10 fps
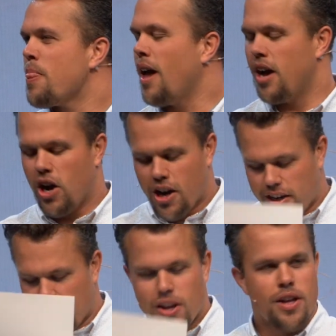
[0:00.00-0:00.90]

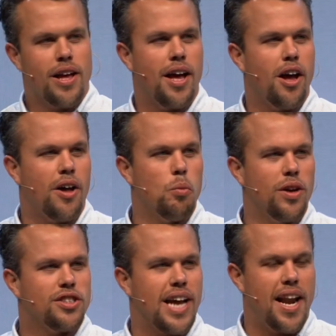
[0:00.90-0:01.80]
On
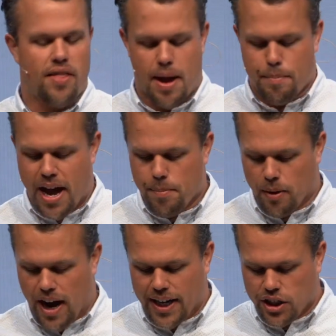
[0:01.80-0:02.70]
one side of that
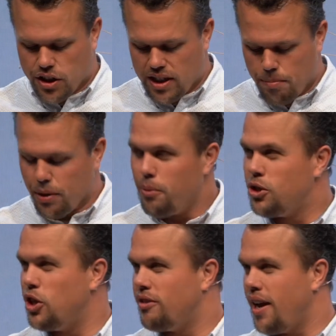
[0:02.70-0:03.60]
paper, I just simply
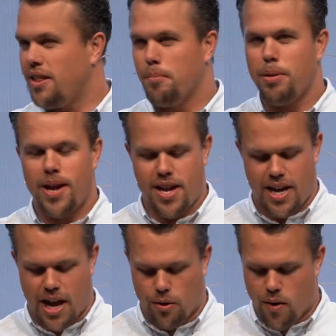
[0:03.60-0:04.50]
want you to take the pen
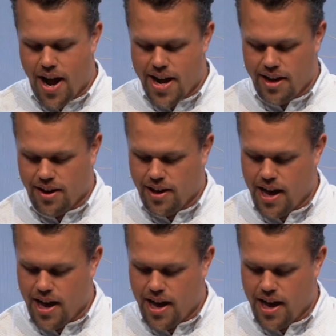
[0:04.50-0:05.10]
and write